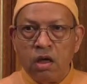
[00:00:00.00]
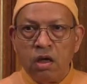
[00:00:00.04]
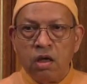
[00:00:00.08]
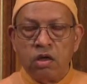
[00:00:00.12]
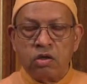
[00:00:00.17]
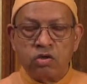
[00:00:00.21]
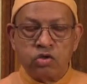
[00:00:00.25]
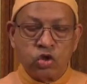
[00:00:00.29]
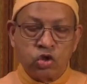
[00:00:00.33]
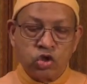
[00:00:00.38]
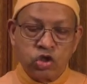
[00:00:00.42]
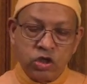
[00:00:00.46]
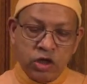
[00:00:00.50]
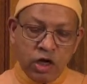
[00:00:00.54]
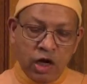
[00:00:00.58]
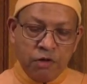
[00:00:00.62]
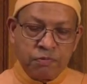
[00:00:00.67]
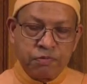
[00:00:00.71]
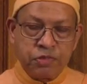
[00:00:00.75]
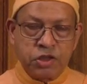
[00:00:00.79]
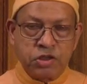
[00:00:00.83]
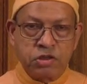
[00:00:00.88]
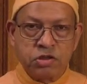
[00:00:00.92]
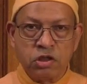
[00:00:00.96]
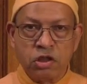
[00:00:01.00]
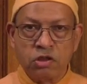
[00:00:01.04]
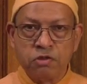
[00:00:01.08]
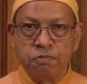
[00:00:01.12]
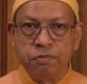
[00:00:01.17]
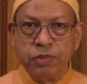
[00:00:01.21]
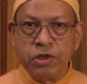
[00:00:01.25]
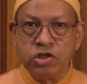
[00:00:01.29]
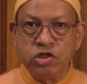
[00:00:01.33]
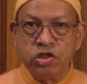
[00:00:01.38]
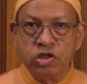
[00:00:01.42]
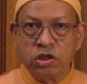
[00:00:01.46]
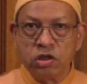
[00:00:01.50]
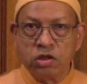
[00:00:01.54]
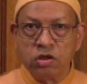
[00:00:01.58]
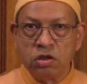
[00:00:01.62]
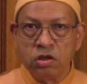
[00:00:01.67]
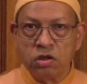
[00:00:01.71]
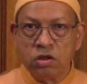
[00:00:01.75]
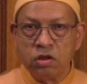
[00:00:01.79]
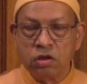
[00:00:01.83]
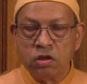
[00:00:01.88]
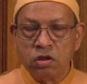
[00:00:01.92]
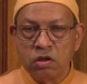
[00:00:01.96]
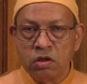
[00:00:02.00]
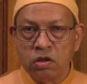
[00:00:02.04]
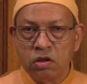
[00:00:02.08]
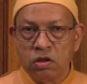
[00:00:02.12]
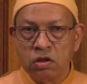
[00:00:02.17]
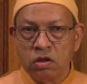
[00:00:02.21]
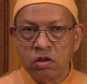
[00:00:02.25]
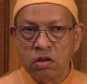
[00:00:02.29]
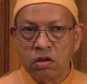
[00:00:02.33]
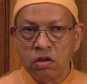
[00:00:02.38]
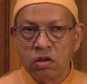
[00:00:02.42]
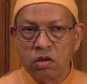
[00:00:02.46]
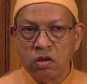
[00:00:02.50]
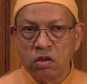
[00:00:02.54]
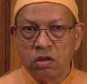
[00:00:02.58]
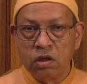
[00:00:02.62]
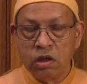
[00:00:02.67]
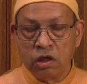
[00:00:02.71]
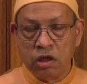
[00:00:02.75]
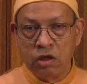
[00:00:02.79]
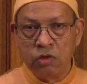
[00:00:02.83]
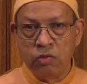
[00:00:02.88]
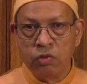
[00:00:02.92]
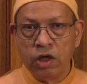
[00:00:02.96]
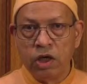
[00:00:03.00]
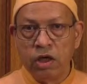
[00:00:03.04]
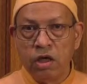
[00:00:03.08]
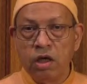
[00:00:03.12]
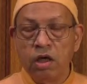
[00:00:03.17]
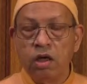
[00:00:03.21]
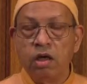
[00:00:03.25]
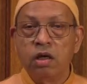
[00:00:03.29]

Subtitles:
So Sri Ramakrishna's picture, in a way,